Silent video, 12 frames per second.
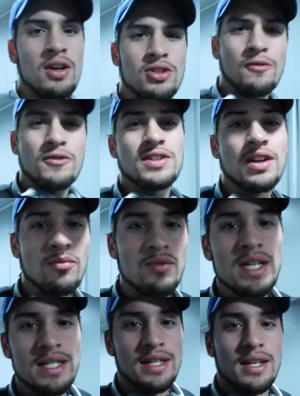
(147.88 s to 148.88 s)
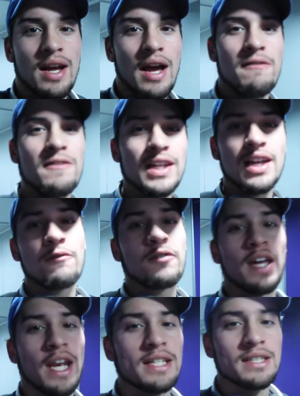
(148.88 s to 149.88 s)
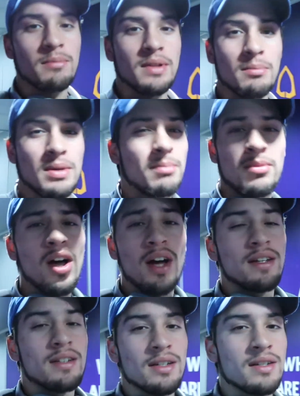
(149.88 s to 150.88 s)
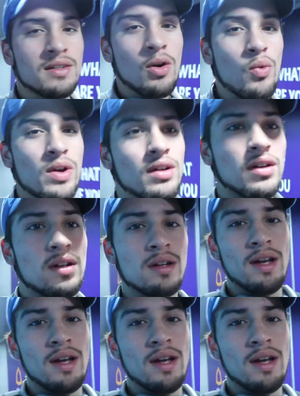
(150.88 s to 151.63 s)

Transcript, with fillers: So for some reason, I feel like I'm forgetting something, but I'm not. It's so weird.